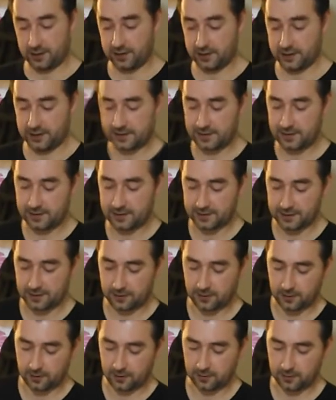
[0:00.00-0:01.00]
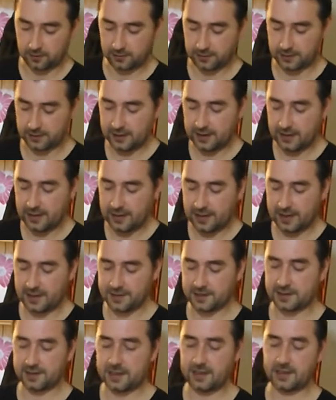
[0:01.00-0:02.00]
It is now nice and cold. And as
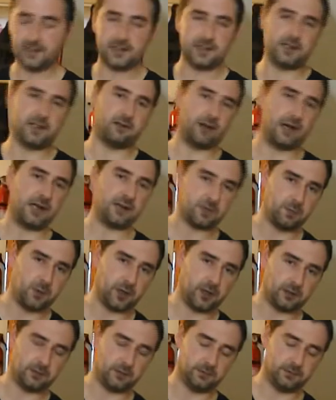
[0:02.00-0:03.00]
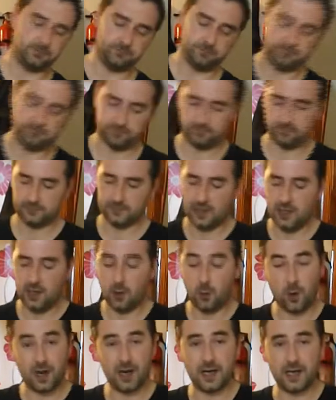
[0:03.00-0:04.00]
you can tell, it's in the grouch bottle.
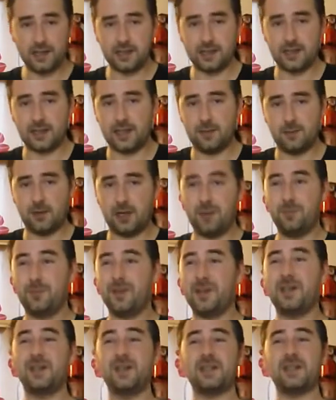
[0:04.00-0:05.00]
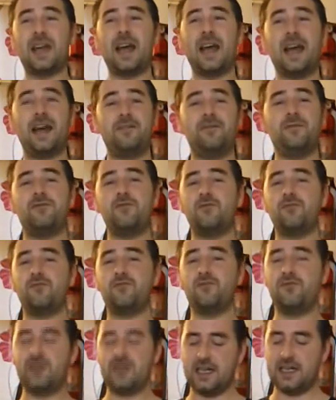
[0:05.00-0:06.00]
Why I didn't label up? Because I have
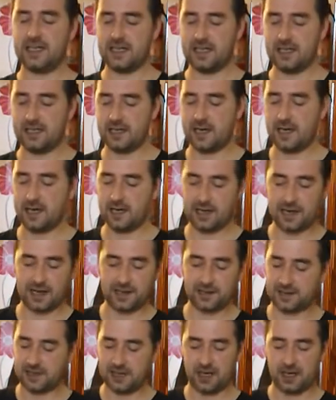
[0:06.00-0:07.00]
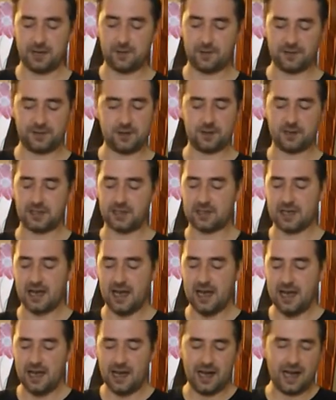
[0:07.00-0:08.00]
really, at the time of doing this,
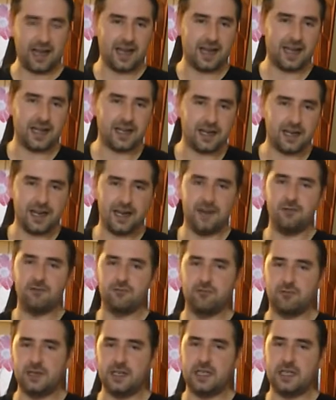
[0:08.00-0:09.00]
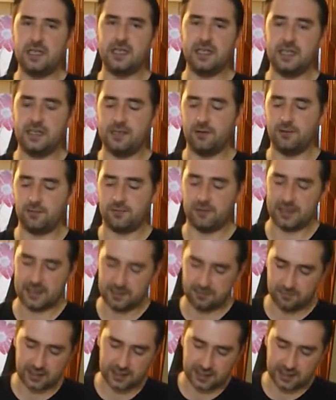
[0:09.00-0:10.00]
I had a
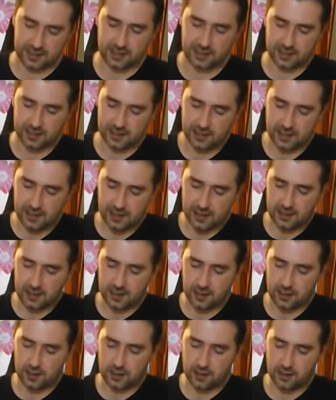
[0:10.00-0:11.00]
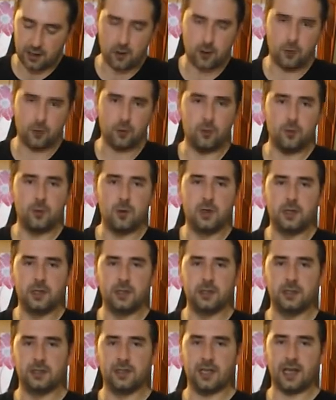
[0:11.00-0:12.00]
really low,
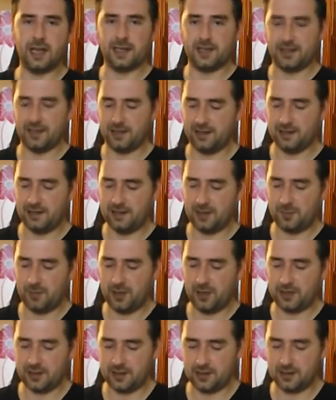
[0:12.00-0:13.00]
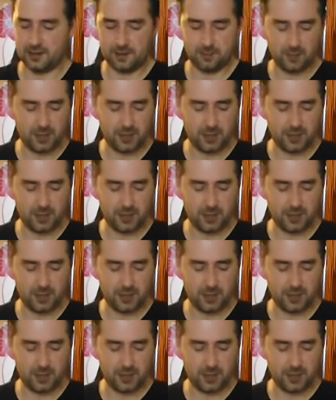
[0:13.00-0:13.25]
like, opinion.